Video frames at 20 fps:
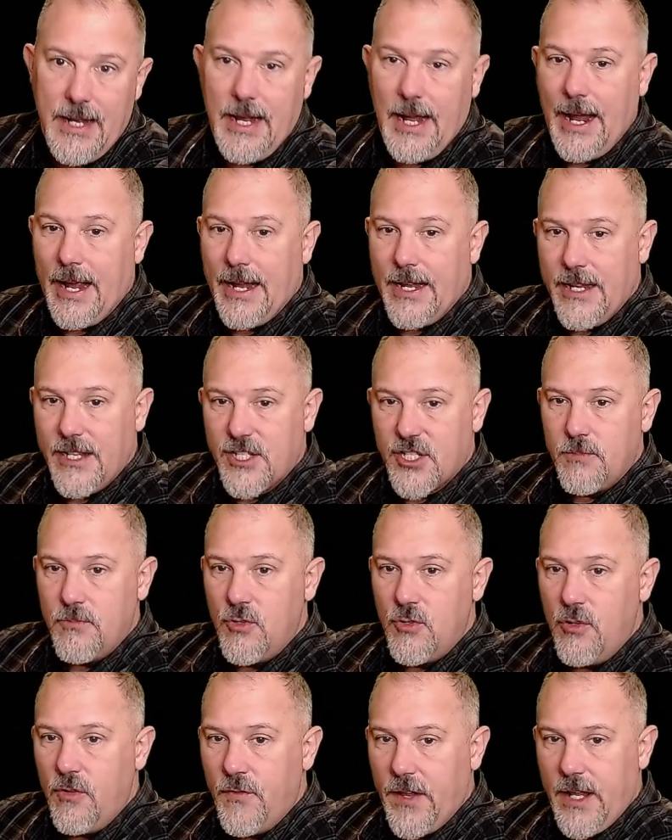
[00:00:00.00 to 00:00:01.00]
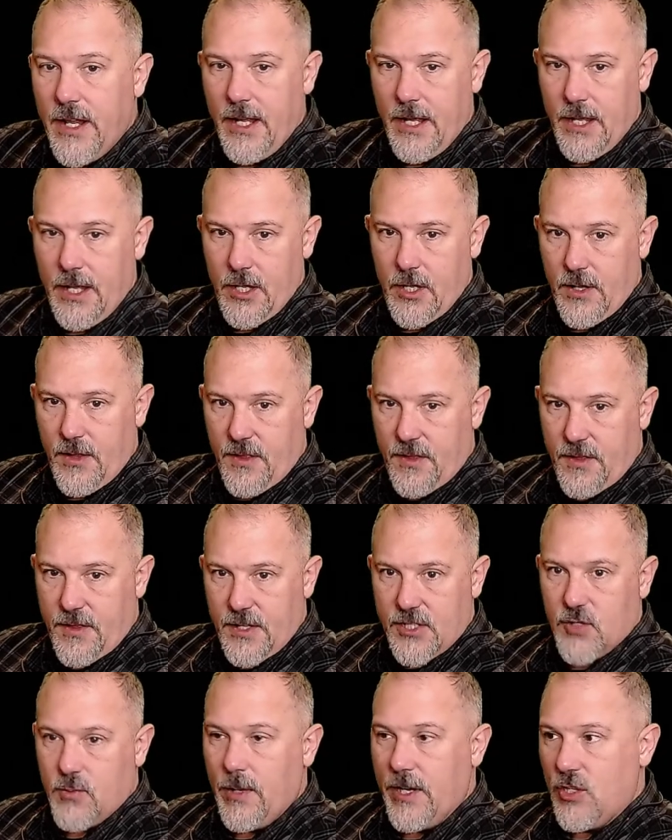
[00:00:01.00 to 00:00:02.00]
and it's moving
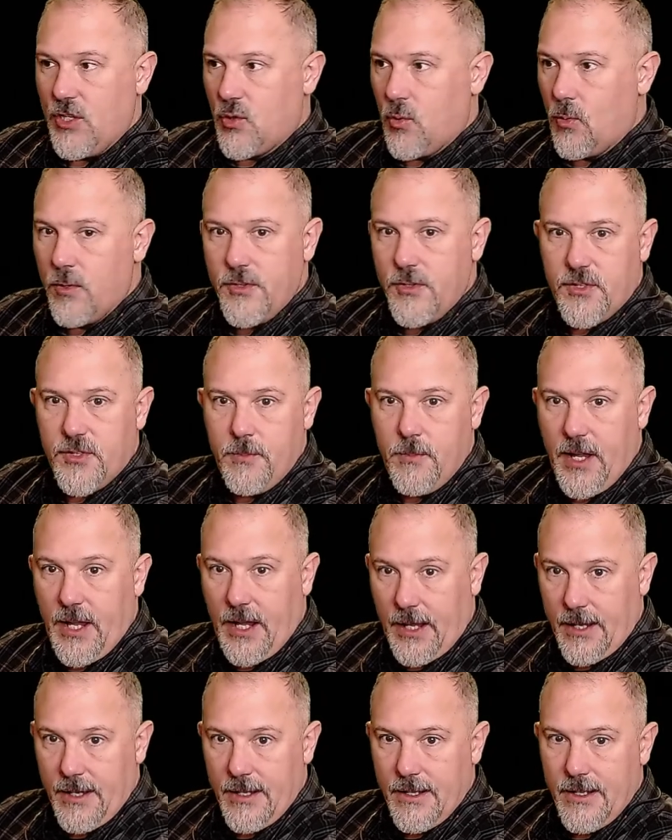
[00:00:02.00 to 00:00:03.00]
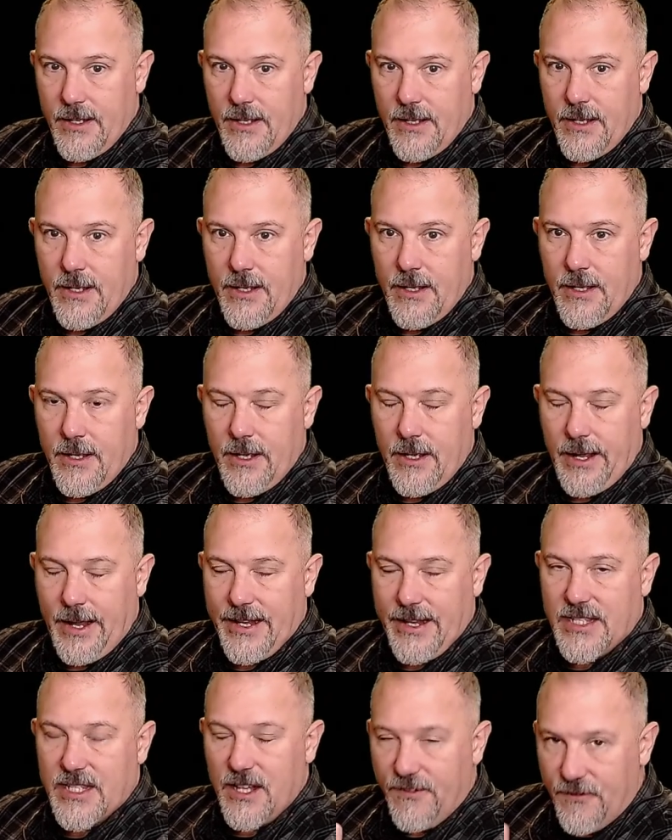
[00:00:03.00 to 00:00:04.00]
this way towards me.
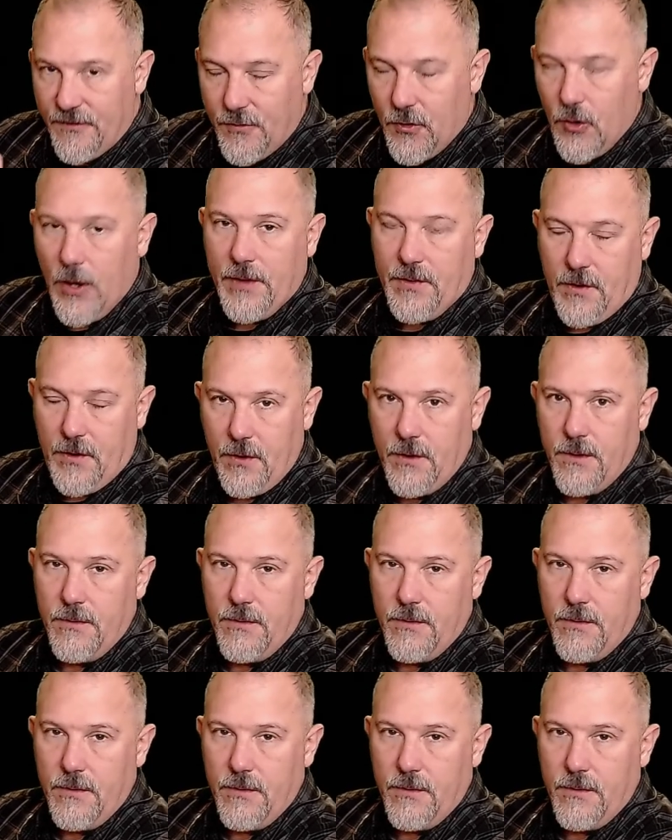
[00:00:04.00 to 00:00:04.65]
It's a foot.